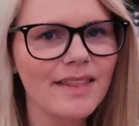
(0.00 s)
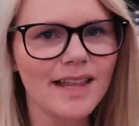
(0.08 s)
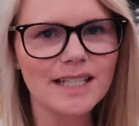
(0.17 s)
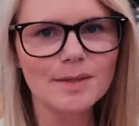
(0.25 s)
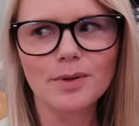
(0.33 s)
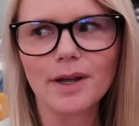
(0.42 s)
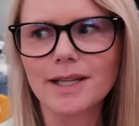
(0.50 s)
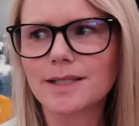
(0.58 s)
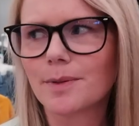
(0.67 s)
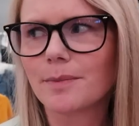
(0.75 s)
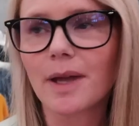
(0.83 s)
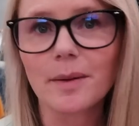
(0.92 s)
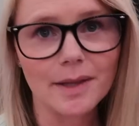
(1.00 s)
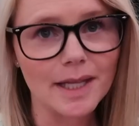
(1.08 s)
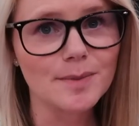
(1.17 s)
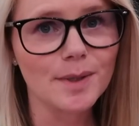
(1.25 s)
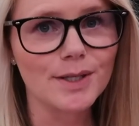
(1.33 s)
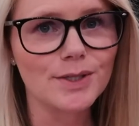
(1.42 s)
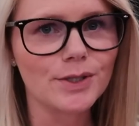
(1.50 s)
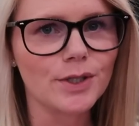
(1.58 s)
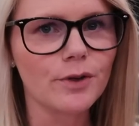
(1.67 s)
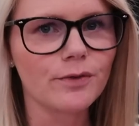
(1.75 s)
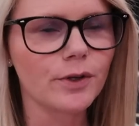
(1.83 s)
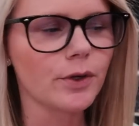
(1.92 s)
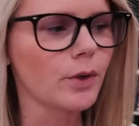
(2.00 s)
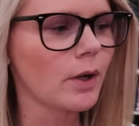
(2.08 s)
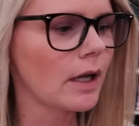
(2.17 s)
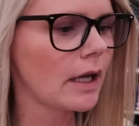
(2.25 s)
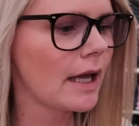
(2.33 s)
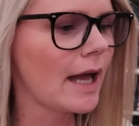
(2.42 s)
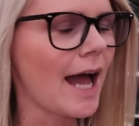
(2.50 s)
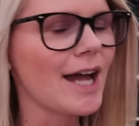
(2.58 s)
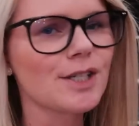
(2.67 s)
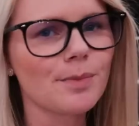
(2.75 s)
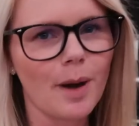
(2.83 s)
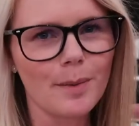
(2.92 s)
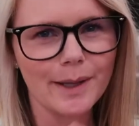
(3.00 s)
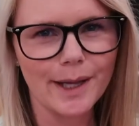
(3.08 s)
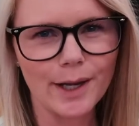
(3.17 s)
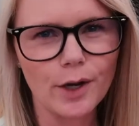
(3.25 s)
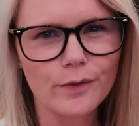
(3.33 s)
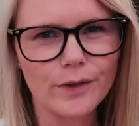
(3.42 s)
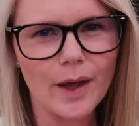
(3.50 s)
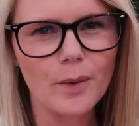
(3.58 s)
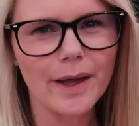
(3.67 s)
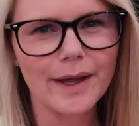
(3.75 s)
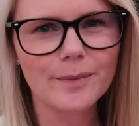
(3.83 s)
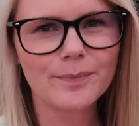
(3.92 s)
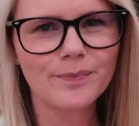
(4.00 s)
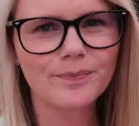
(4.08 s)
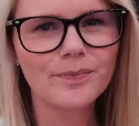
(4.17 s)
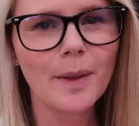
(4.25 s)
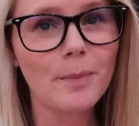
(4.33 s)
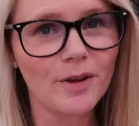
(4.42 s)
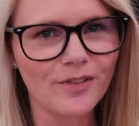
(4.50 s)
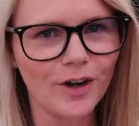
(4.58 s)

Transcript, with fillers: that's a plus, but maybe that's because there's no food. I should probably head over that way. But